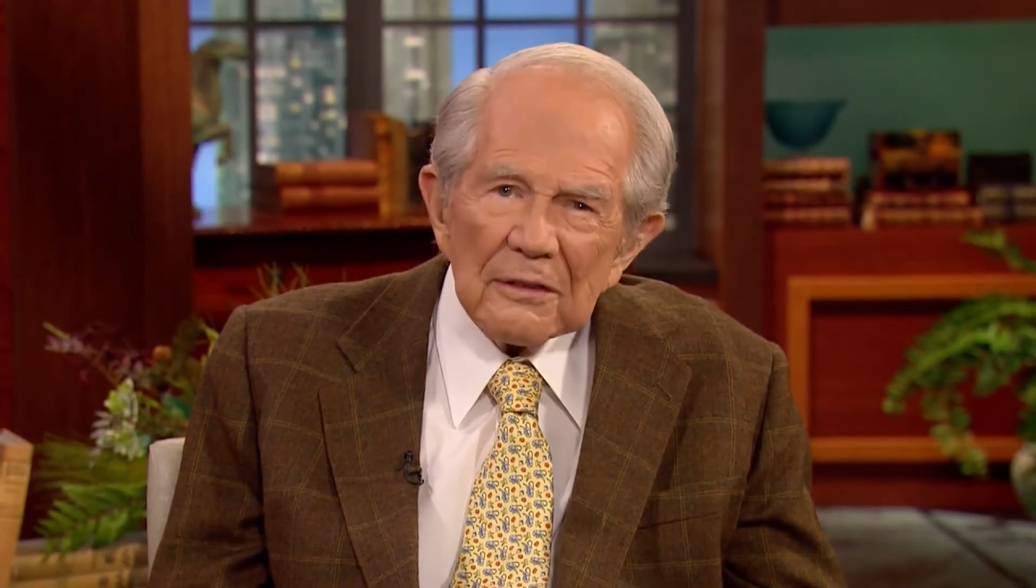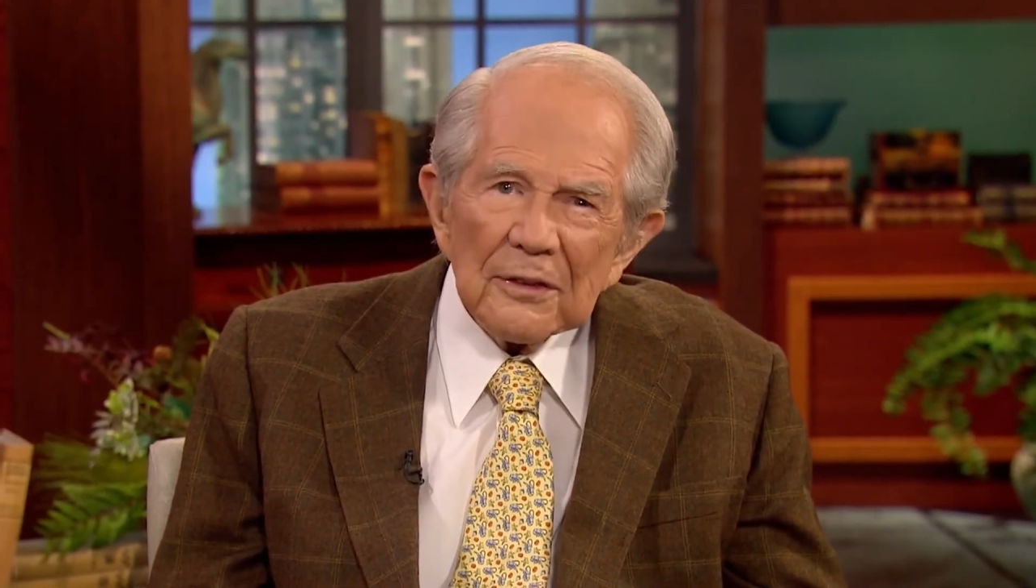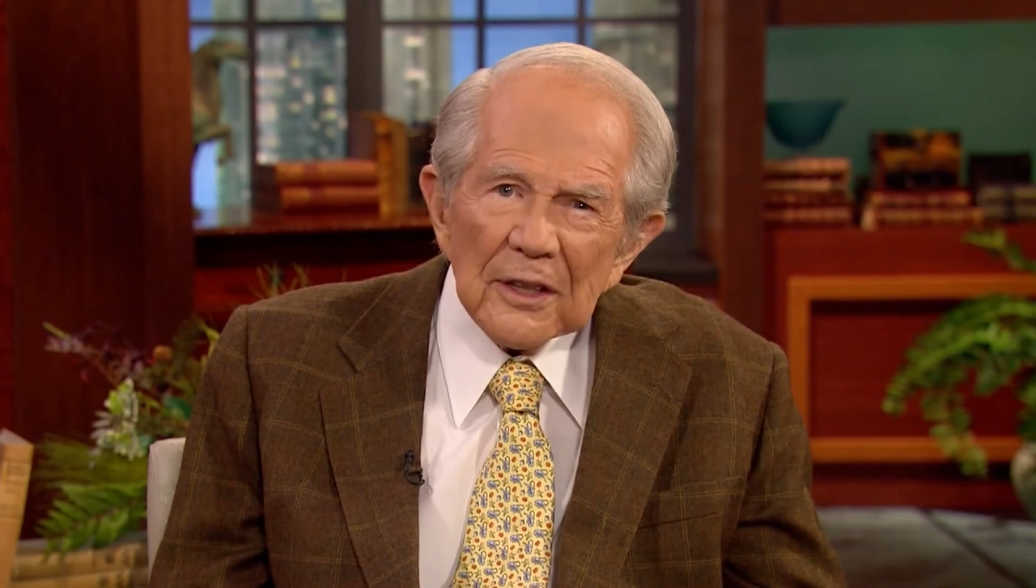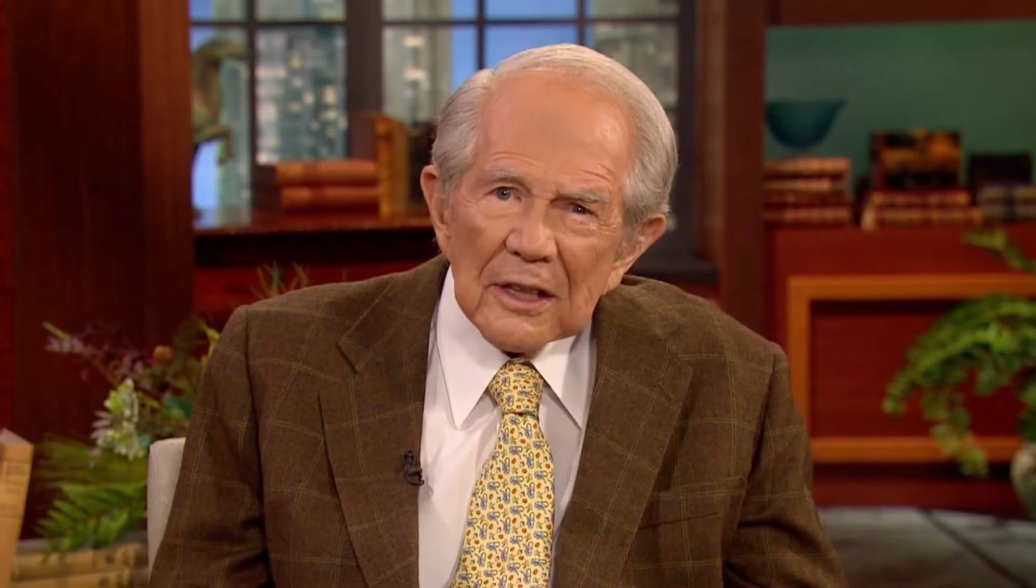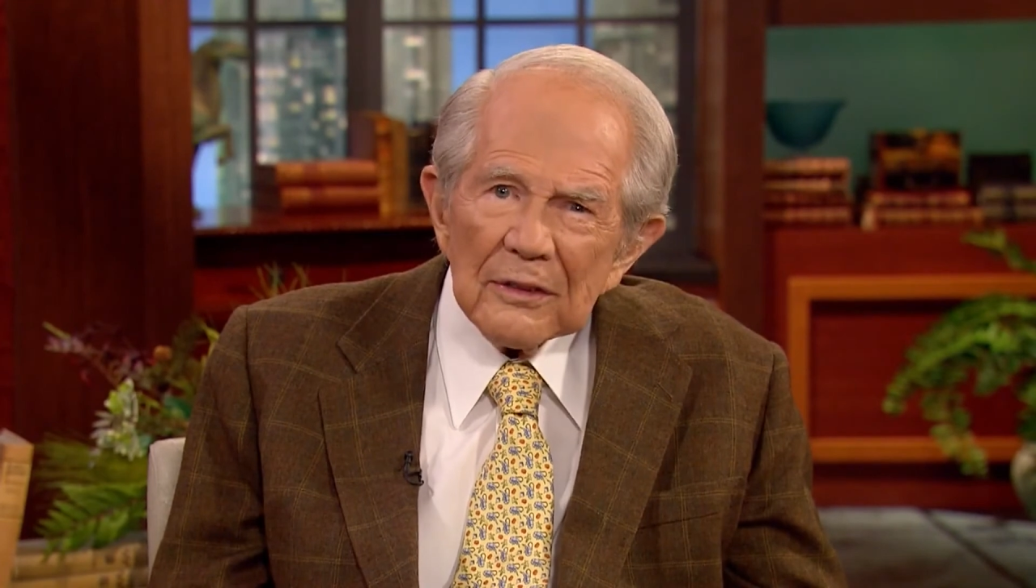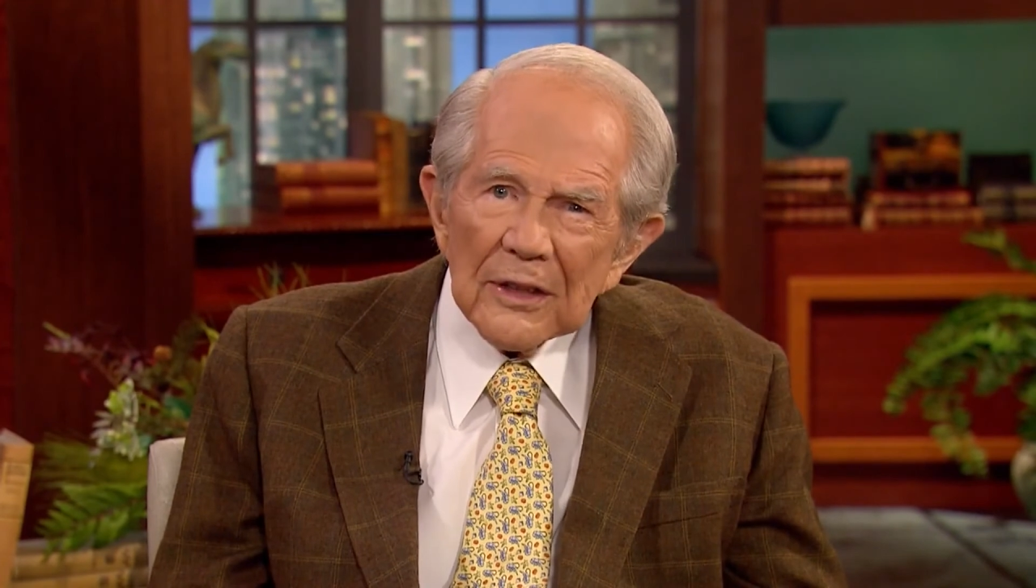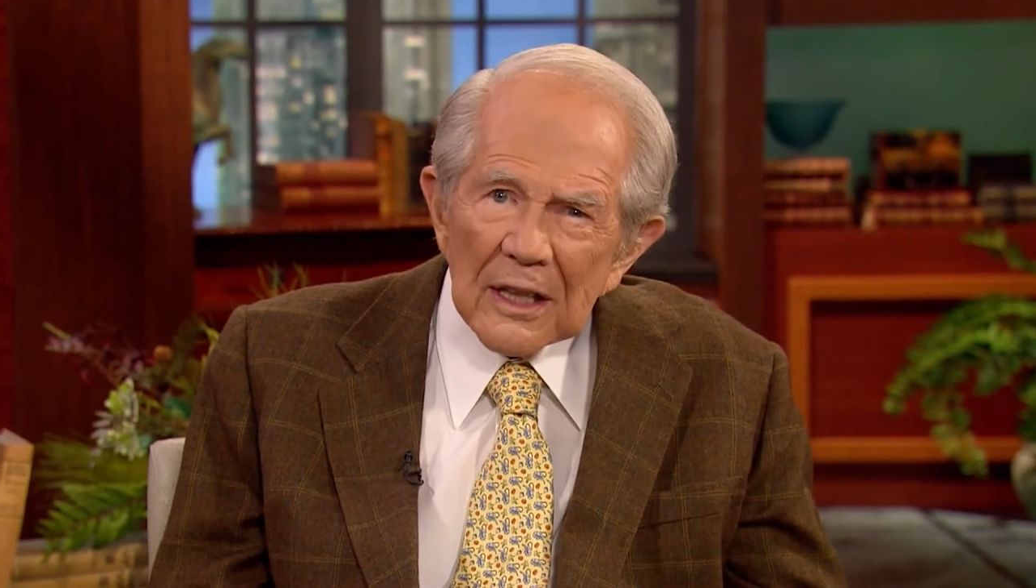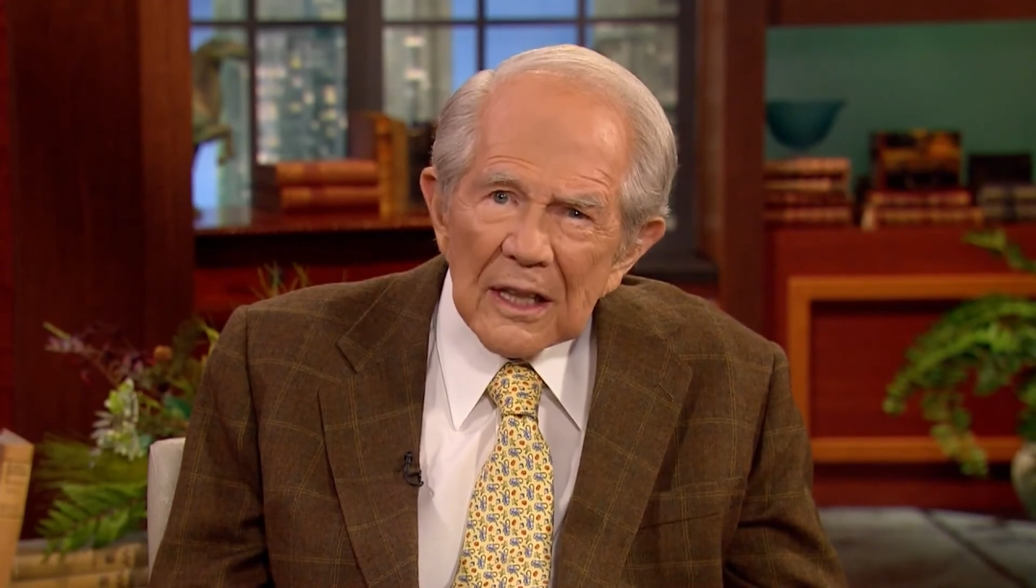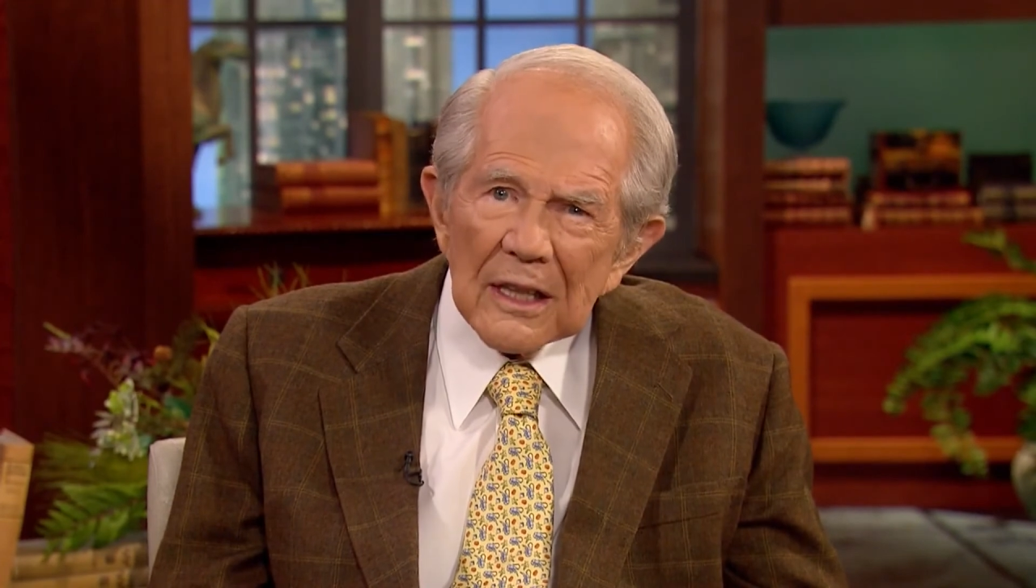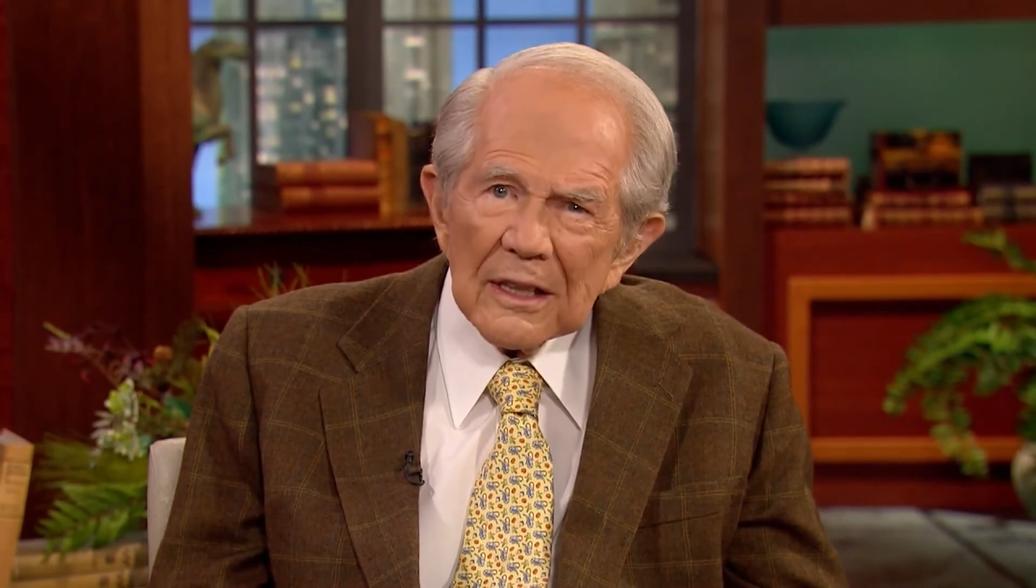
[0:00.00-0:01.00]
forgiving
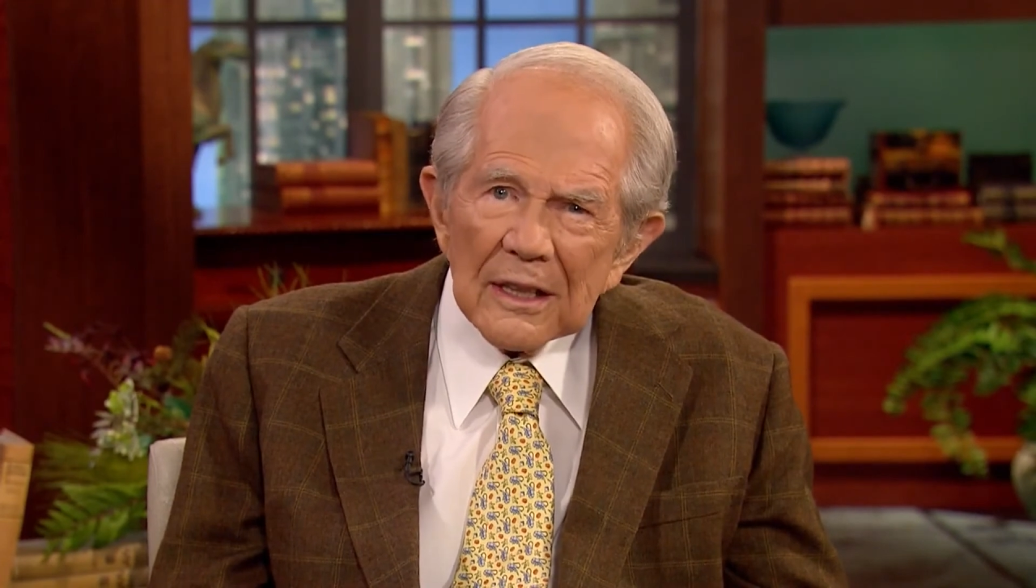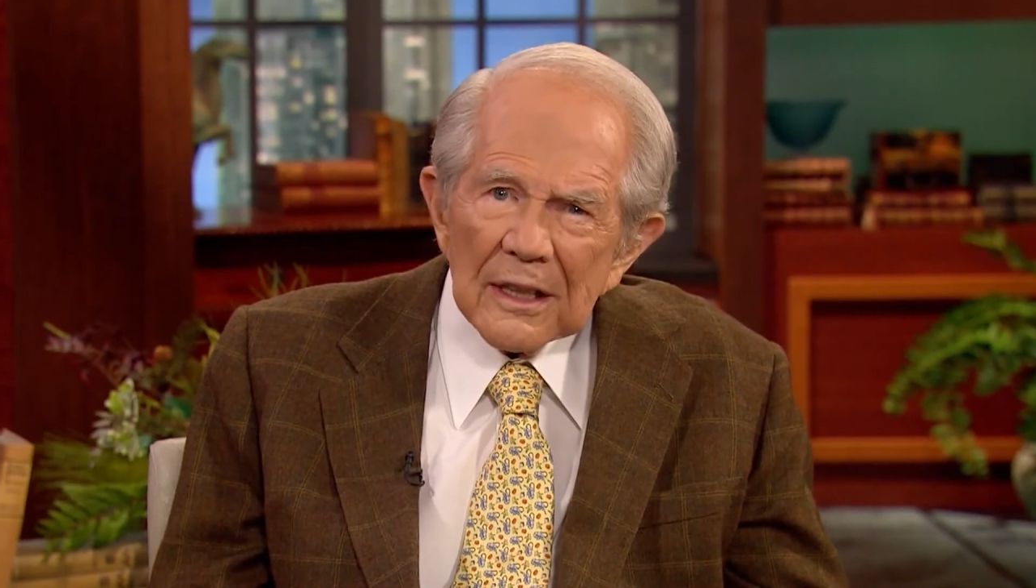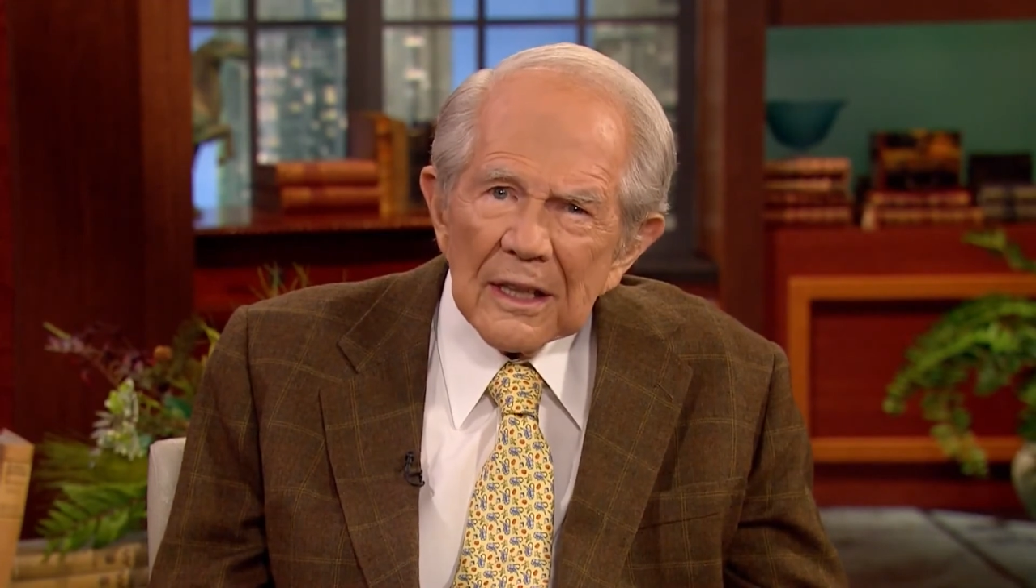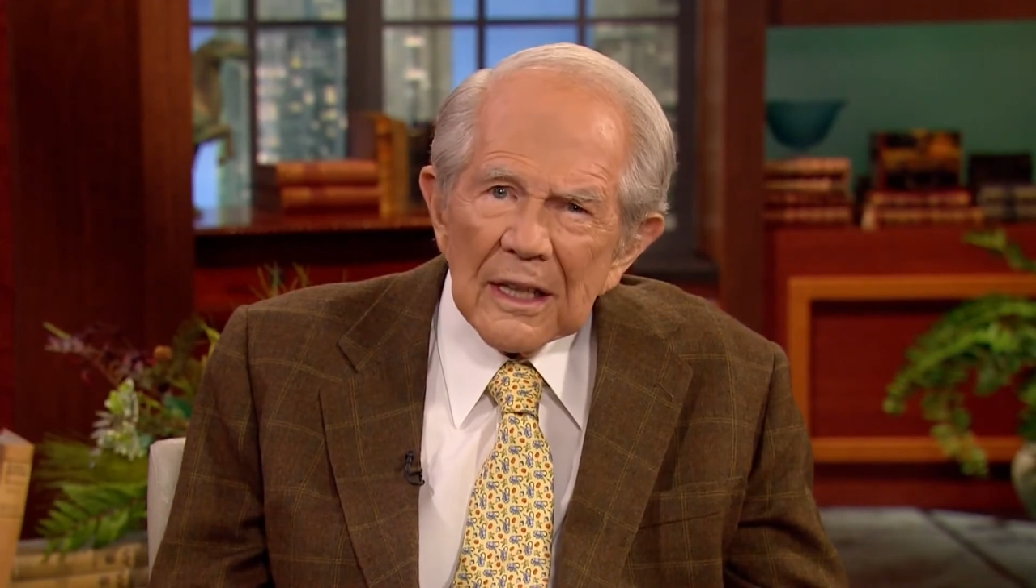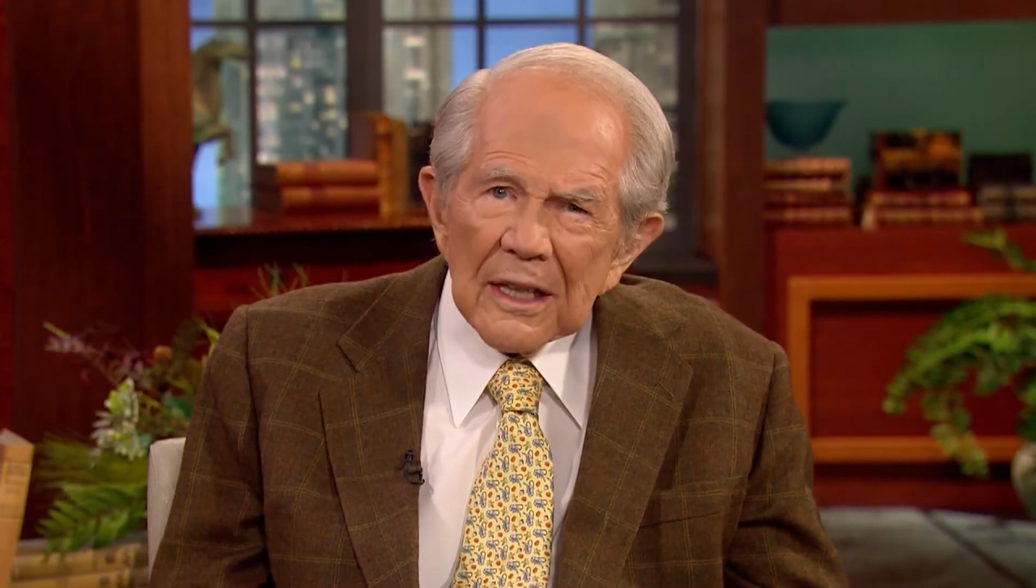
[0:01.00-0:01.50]
God.